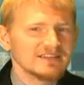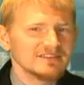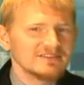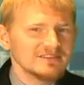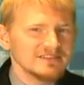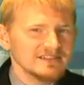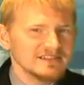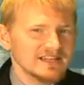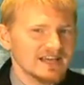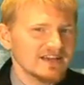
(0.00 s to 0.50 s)
you
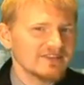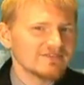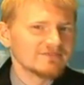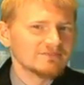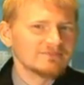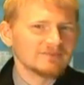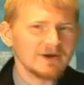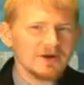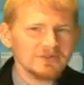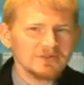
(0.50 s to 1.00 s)
need to have
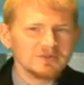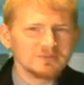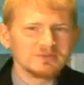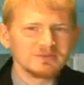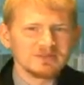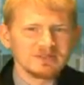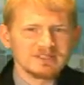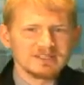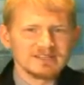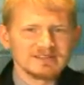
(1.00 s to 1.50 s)

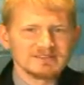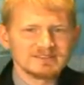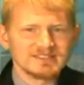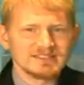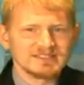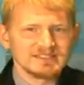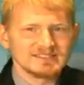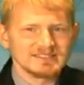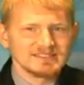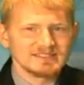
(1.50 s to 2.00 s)
multiple accounts
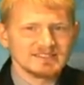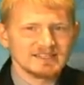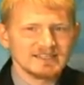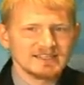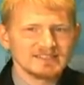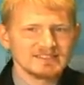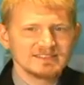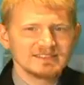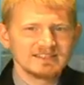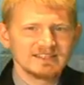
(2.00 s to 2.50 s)
on these
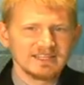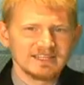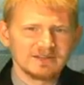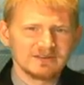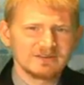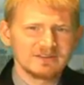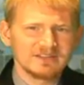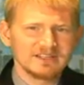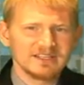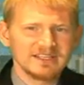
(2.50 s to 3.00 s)
sites in
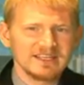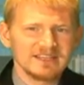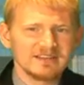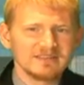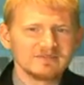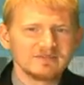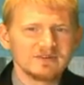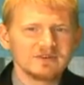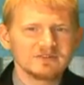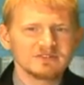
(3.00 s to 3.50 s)
order to get
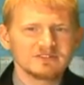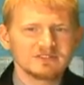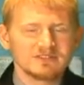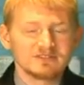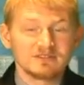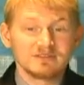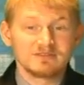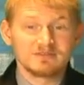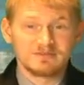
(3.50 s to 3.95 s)
the votes